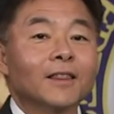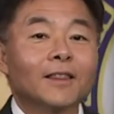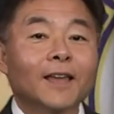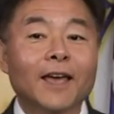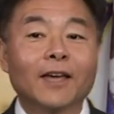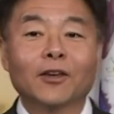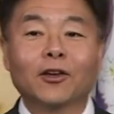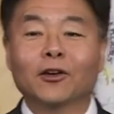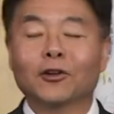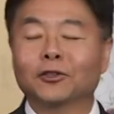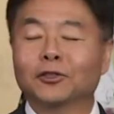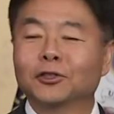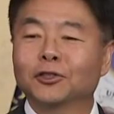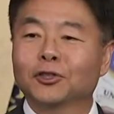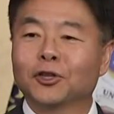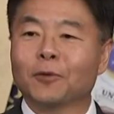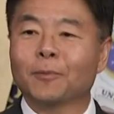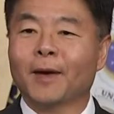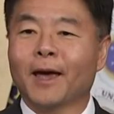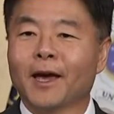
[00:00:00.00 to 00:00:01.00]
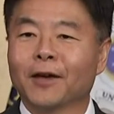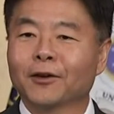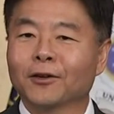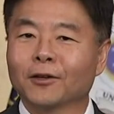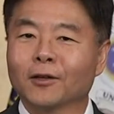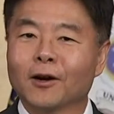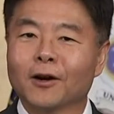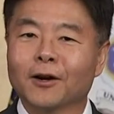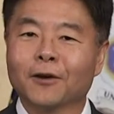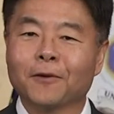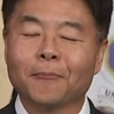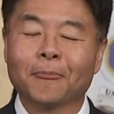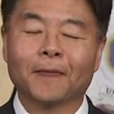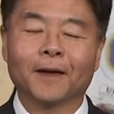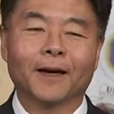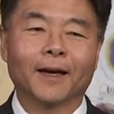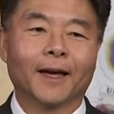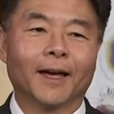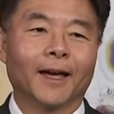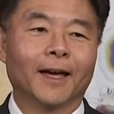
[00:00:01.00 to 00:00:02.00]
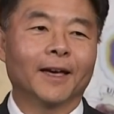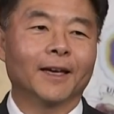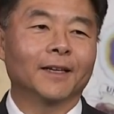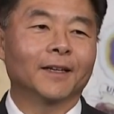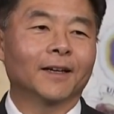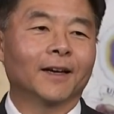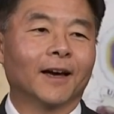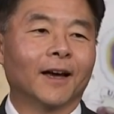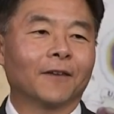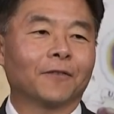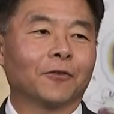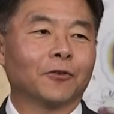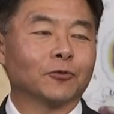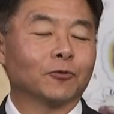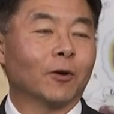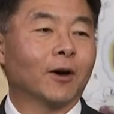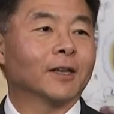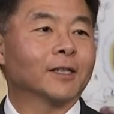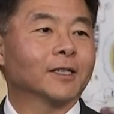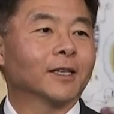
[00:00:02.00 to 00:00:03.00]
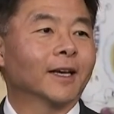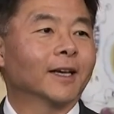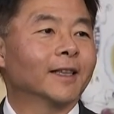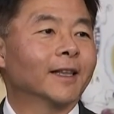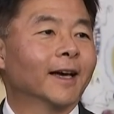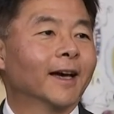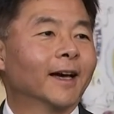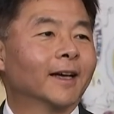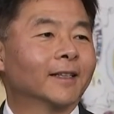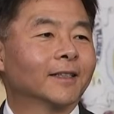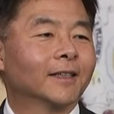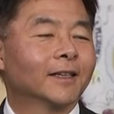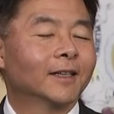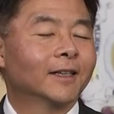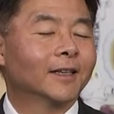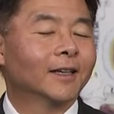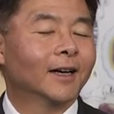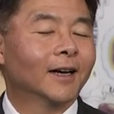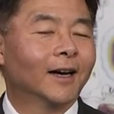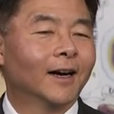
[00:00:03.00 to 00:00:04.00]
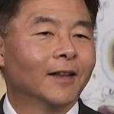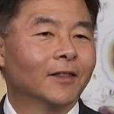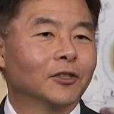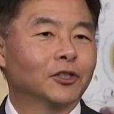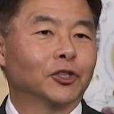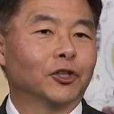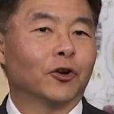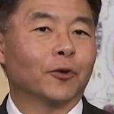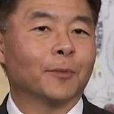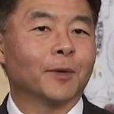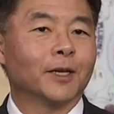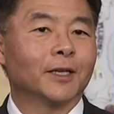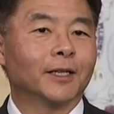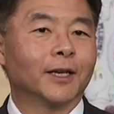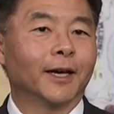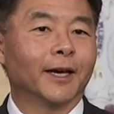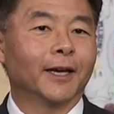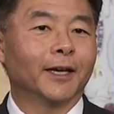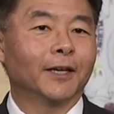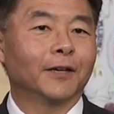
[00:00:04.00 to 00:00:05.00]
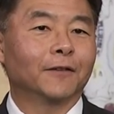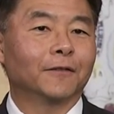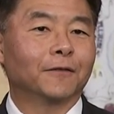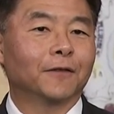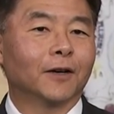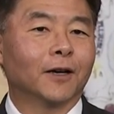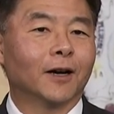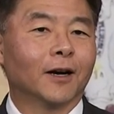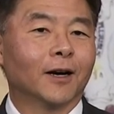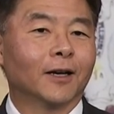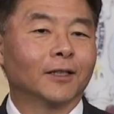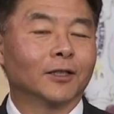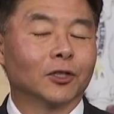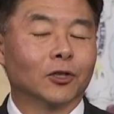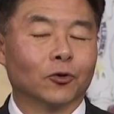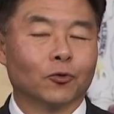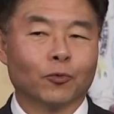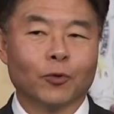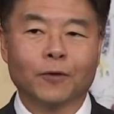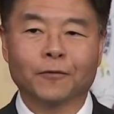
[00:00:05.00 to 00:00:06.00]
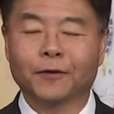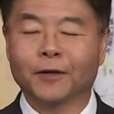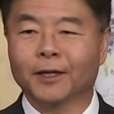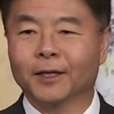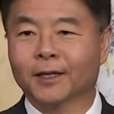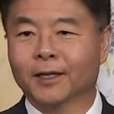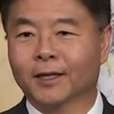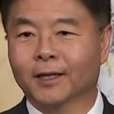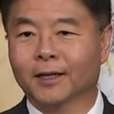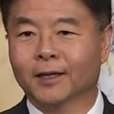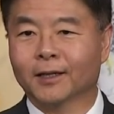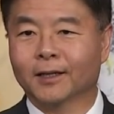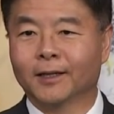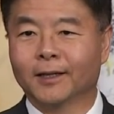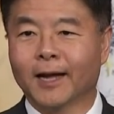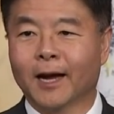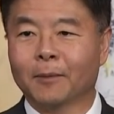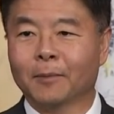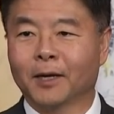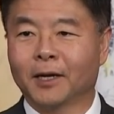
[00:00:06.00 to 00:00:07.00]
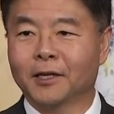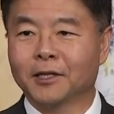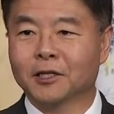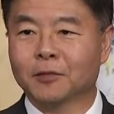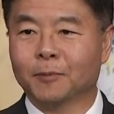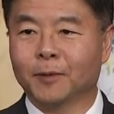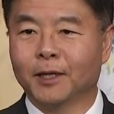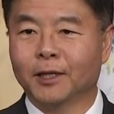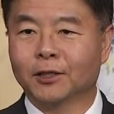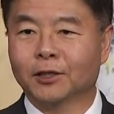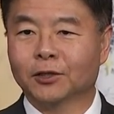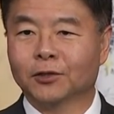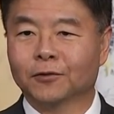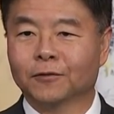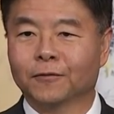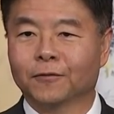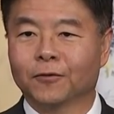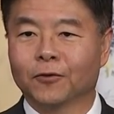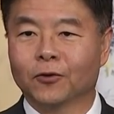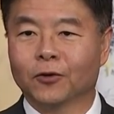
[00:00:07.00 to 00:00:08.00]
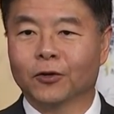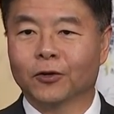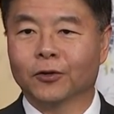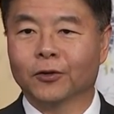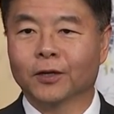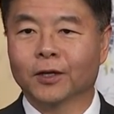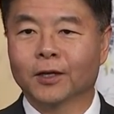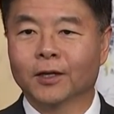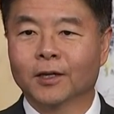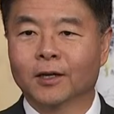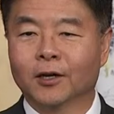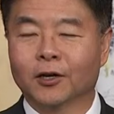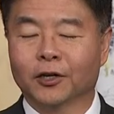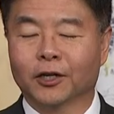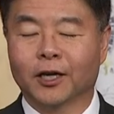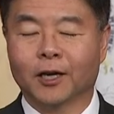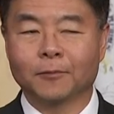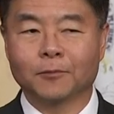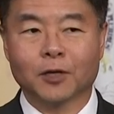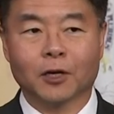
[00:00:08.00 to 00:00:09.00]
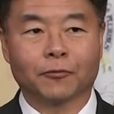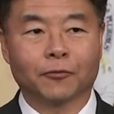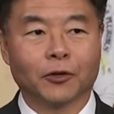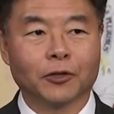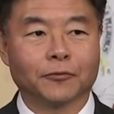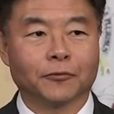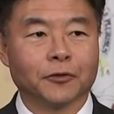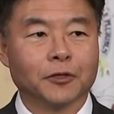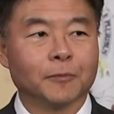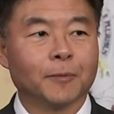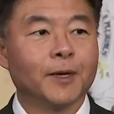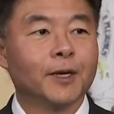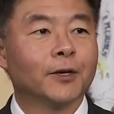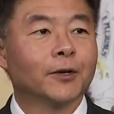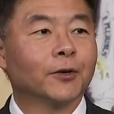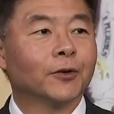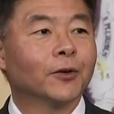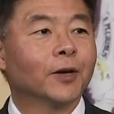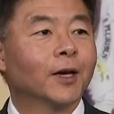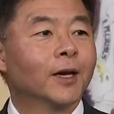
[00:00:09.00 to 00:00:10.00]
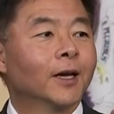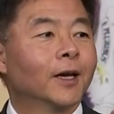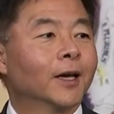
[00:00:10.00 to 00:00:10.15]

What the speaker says: Thank you, Chairman Aguilar. And I first want to say that the chairman gave a terrific nominating speech for Hakeem Jeffries for speaker.